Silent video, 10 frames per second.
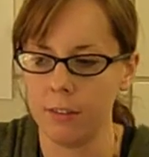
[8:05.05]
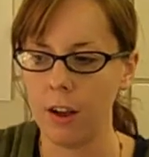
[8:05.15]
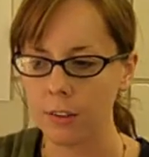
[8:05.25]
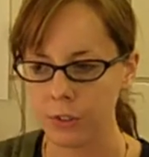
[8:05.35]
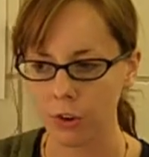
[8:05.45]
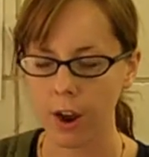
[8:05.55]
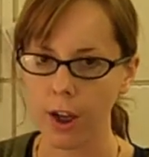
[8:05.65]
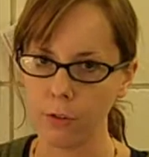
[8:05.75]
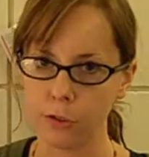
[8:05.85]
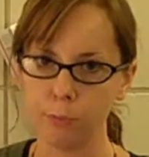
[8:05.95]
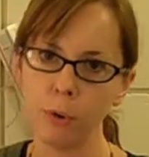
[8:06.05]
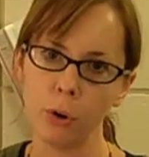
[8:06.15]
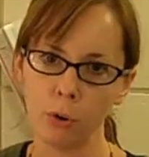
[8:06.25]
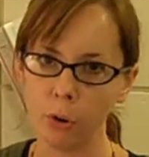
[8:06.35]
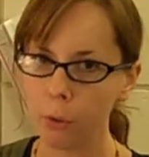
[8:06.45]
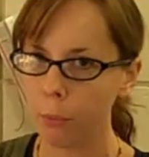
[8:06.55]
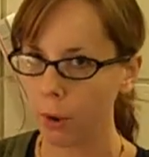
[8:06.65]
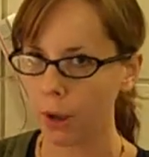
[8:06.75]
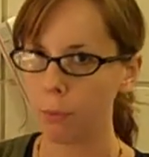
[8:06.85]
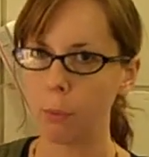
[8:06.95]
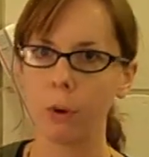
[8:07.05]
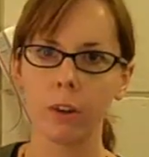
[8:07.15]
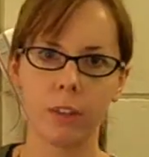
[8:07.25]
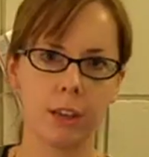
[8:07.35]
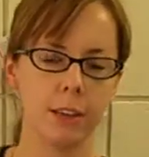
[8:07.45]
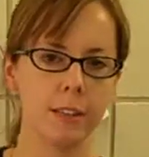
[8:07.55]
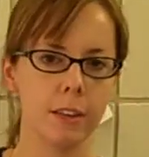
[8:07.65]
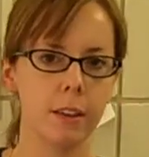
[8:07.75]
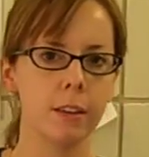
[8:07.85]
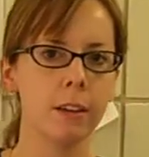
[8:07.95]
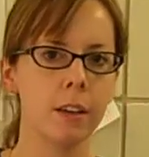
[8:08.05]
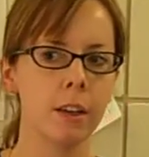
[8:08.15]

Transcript: Oscar Howe's mural prep work that he did,